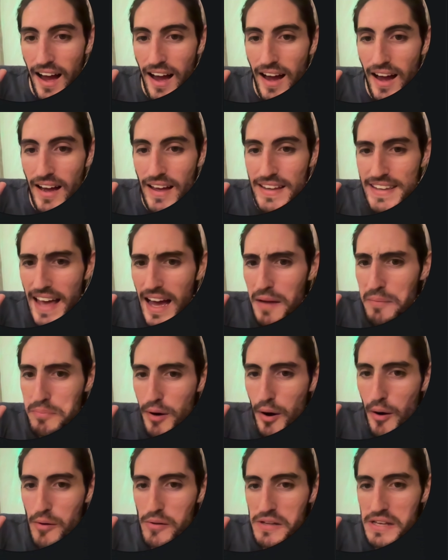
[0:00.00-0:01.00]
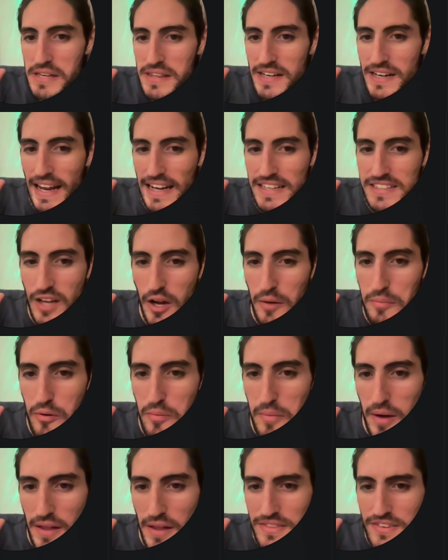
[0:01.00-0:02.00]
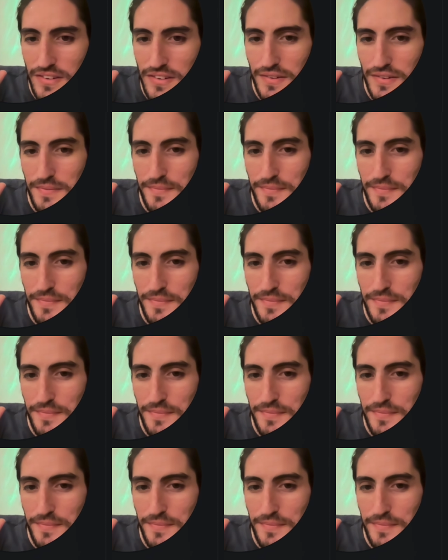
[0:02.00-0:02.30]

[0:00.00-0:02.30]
Yeah, probably in the next couple of months.